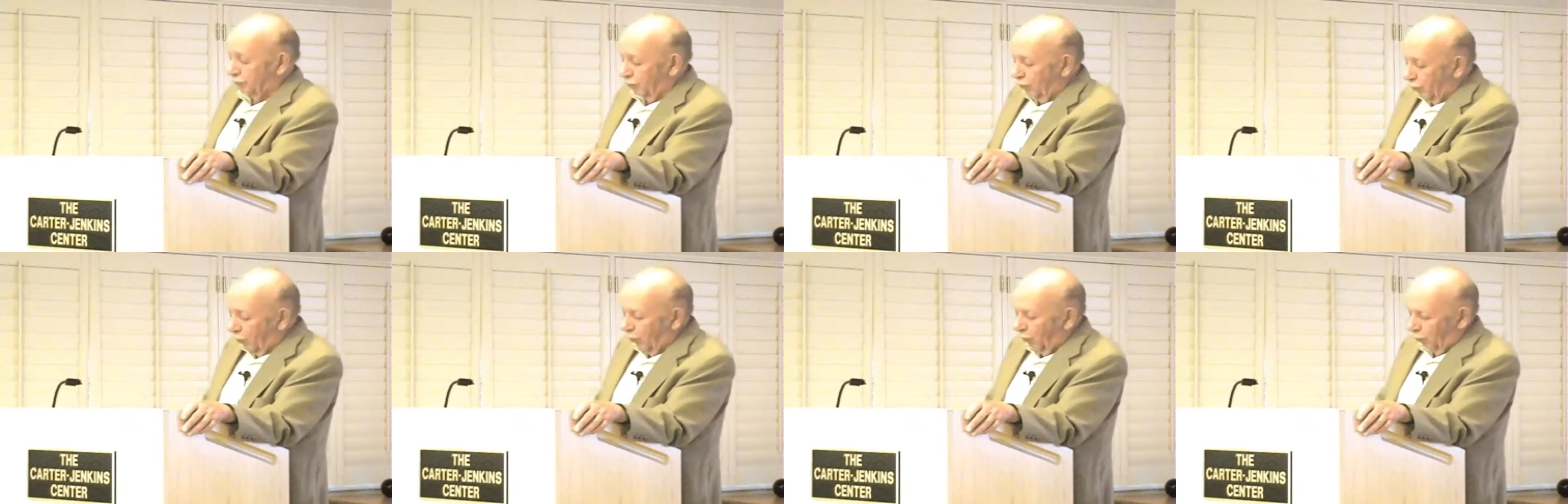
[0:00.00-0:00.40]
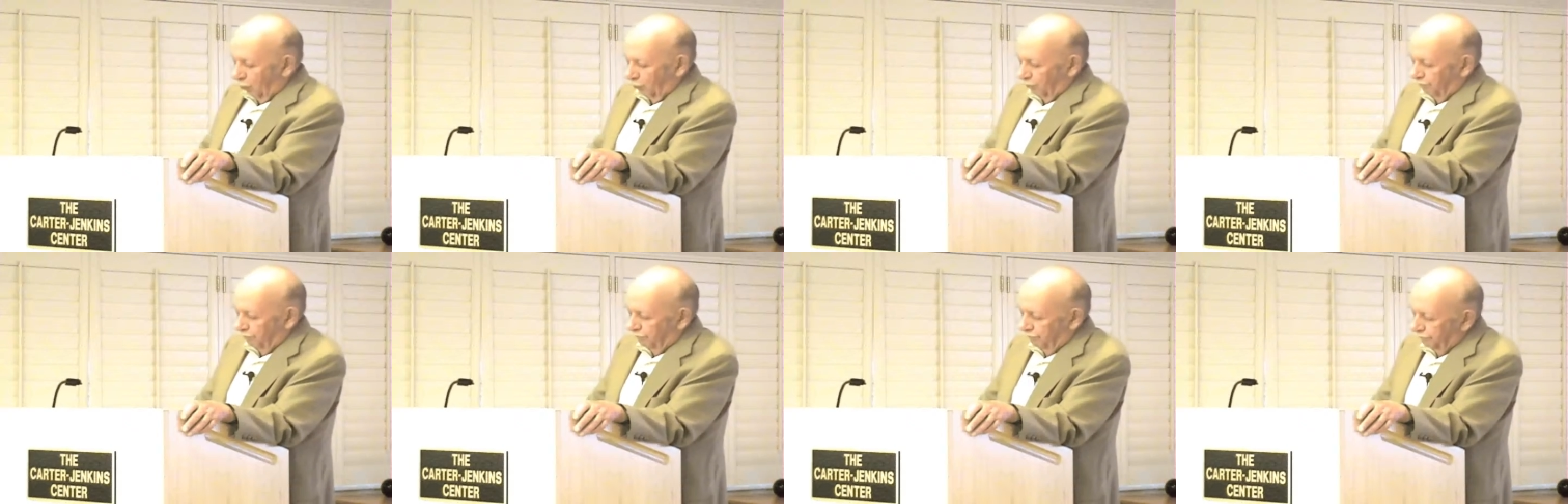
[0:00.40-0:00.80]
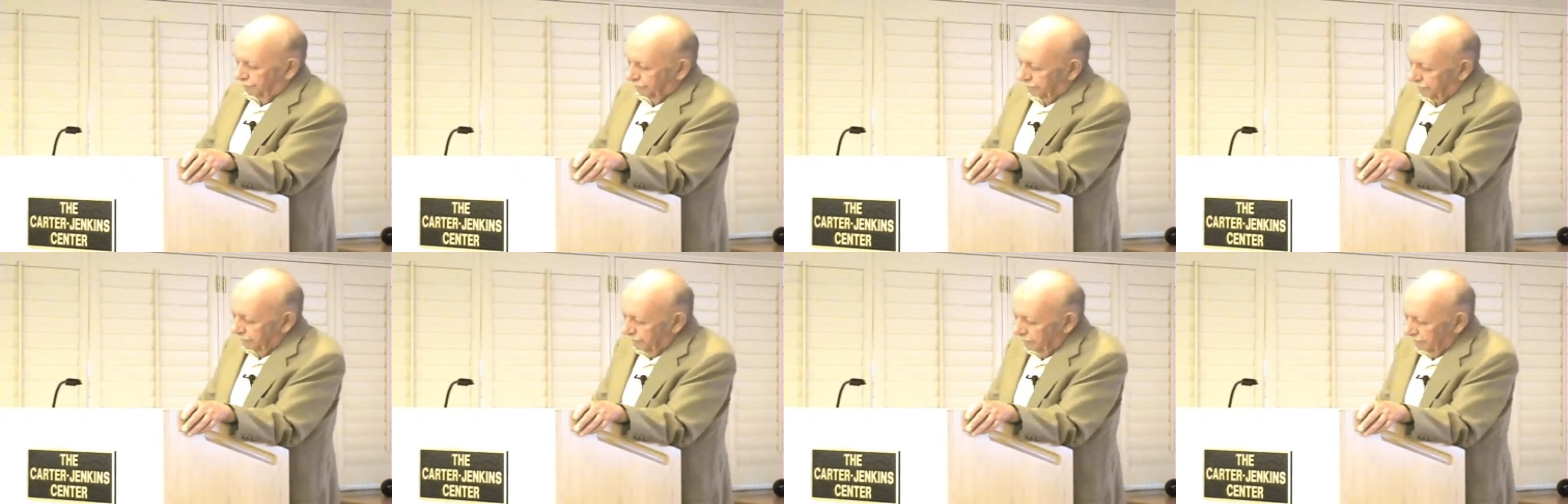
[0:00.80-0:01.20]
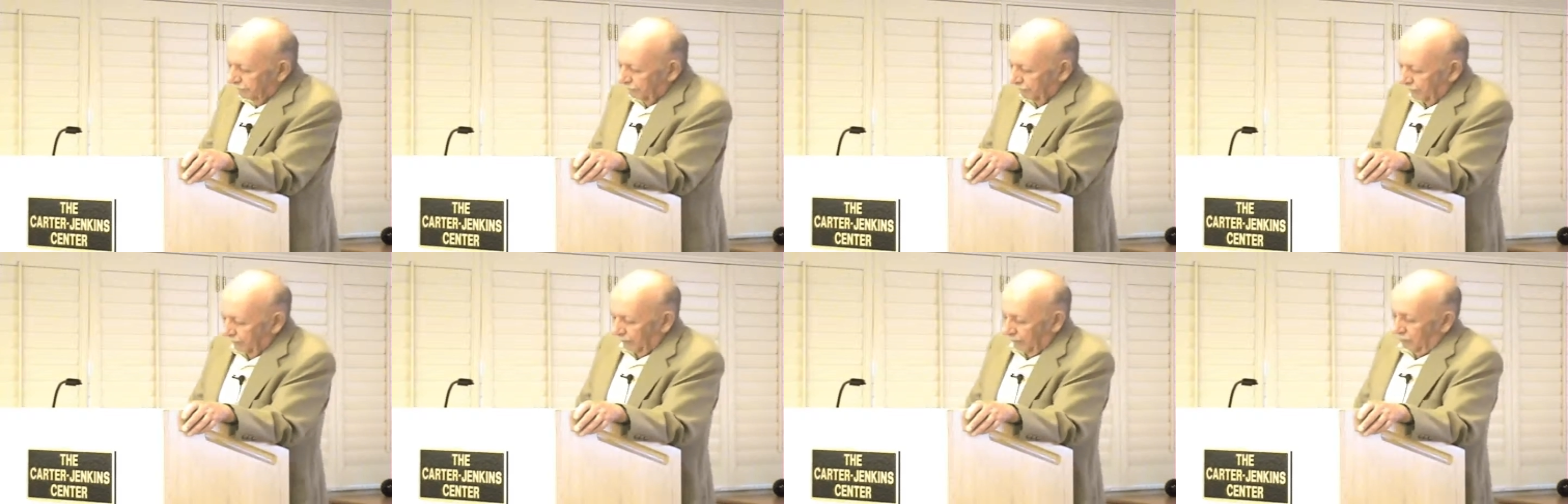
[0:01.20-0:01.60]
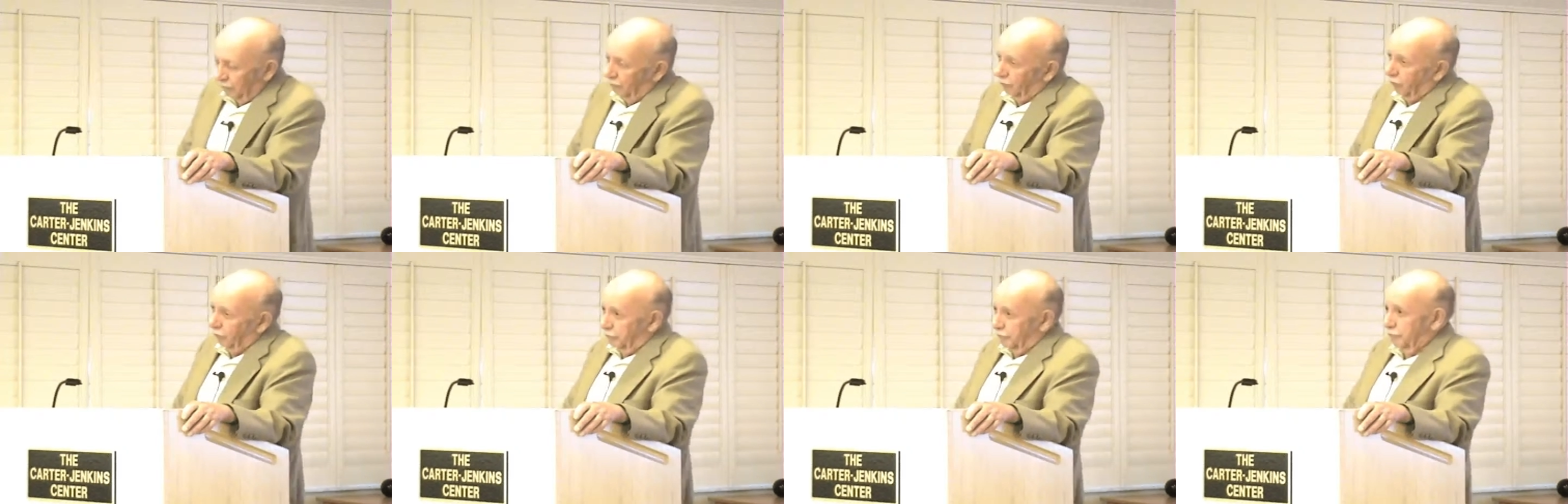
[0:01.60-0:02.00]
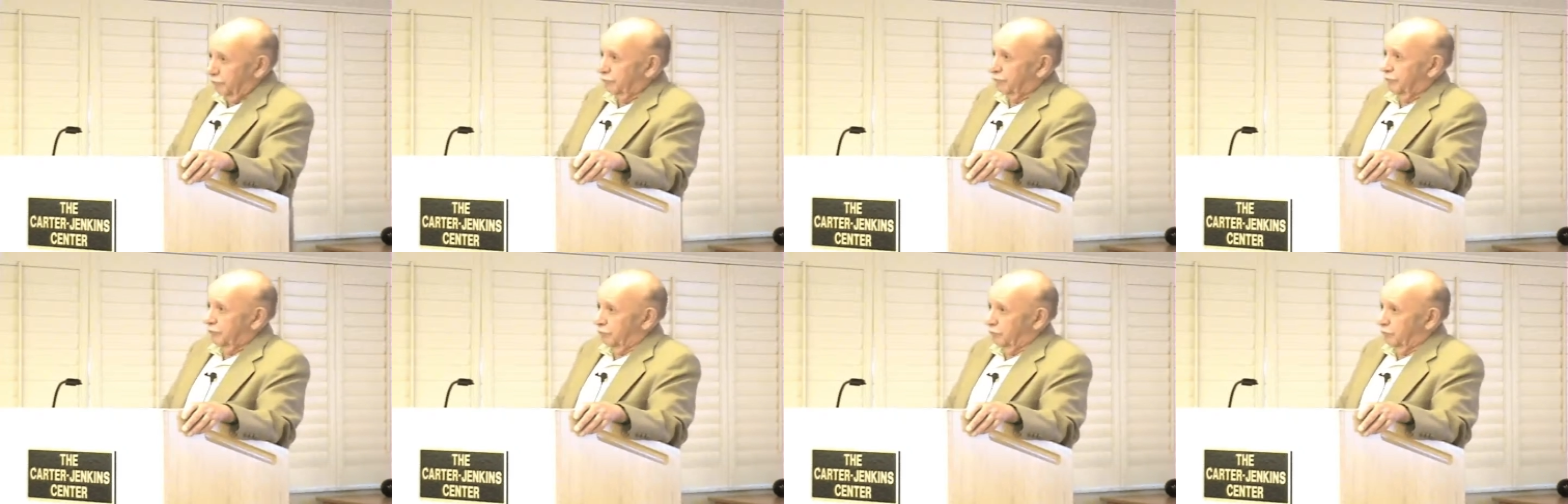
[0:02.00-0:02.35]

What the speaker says: goal, obviously